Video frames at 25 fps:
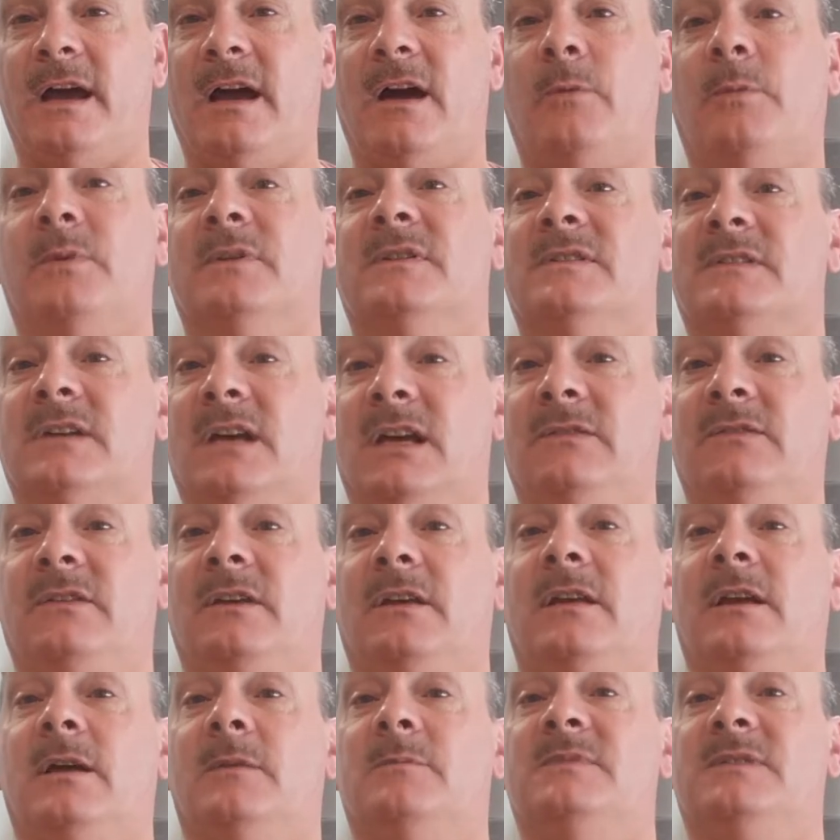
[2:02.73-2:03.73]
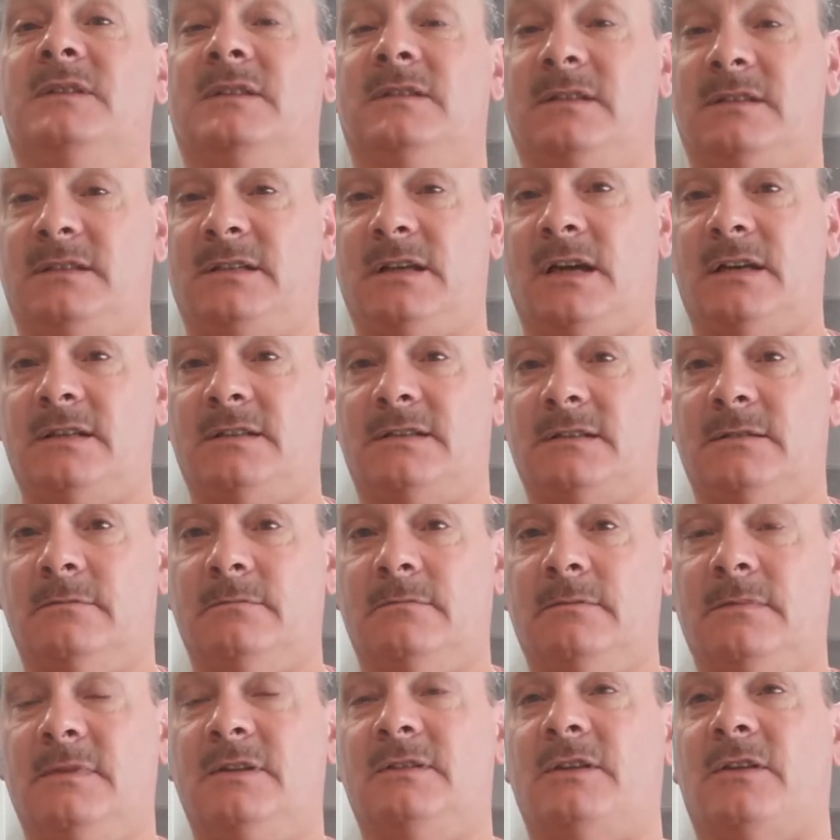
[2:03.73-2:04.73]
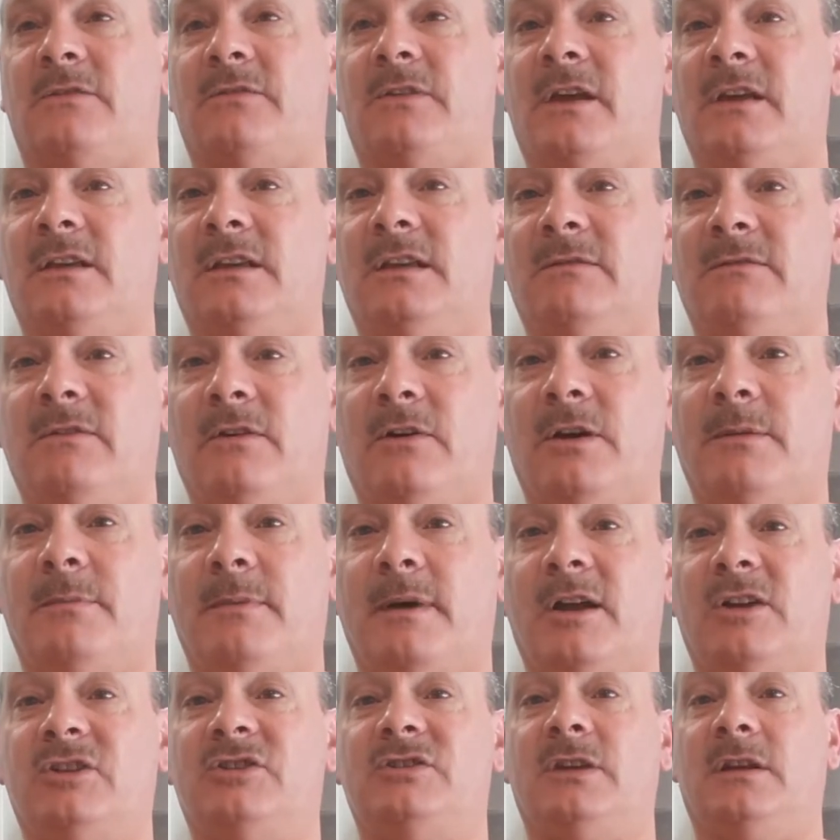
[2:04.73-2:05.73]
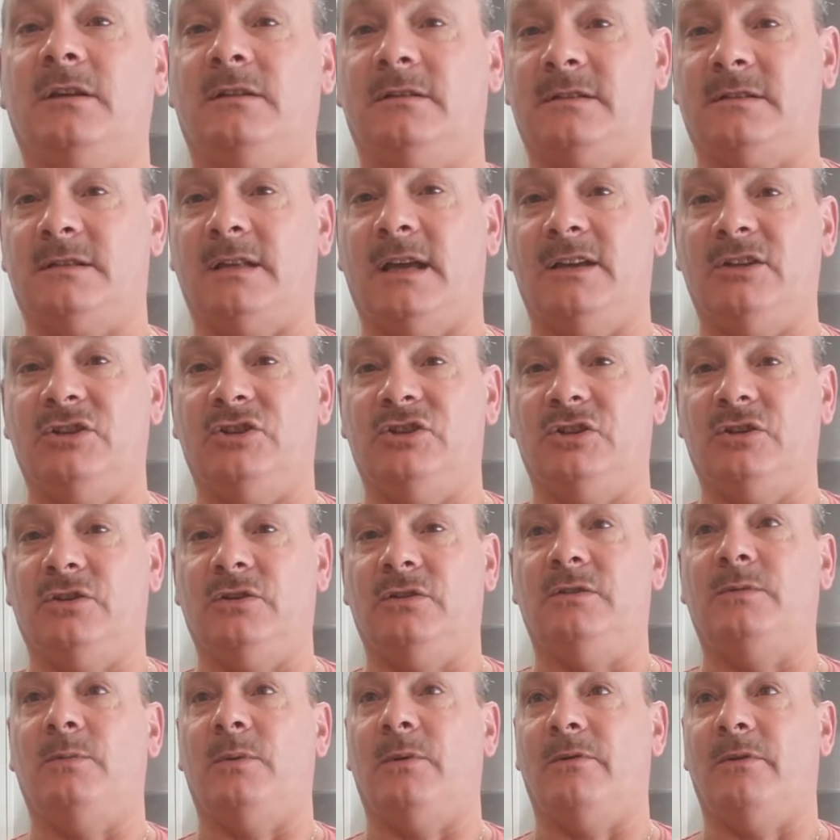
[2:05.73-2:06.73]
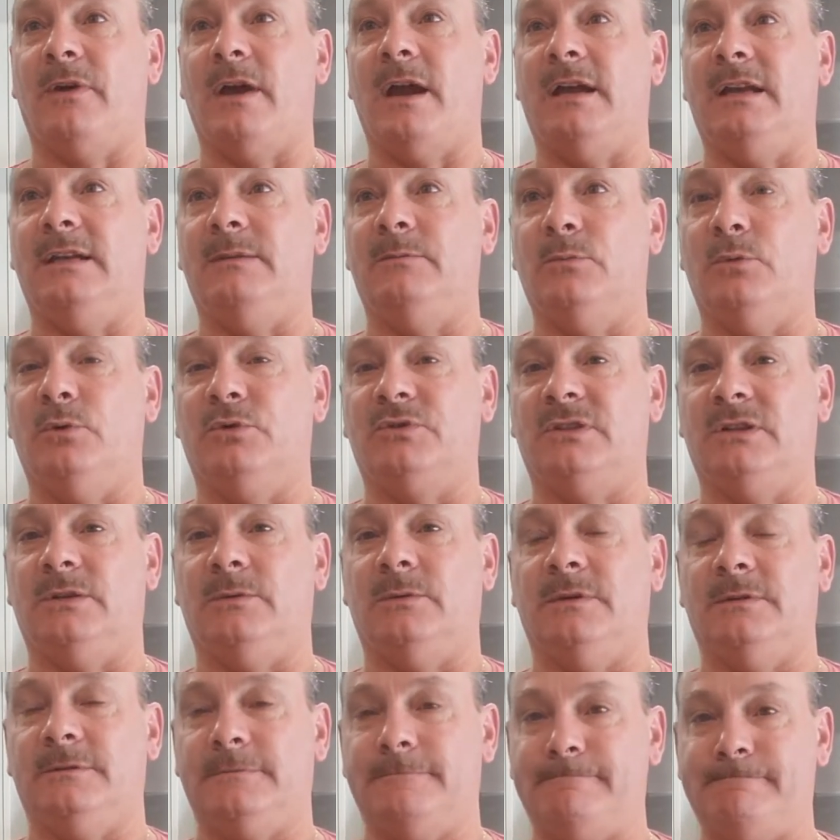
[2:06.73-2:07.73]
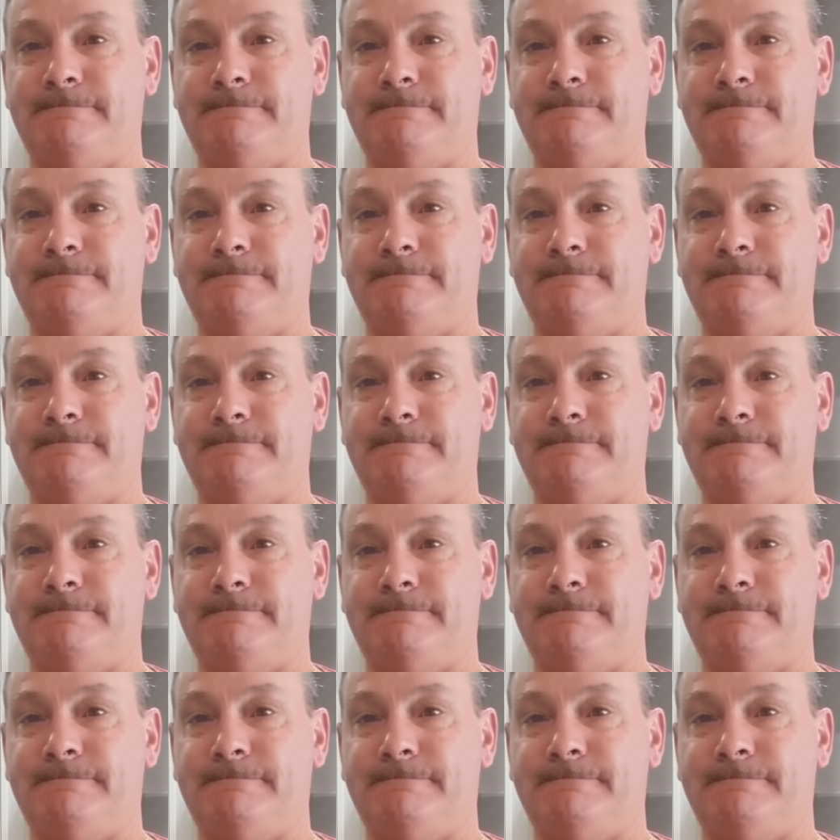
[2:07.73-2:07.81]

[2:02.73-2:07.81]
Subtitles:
are when Xavier comes in to taste them. So thank you very much. Stay tuned. We're adding more to it.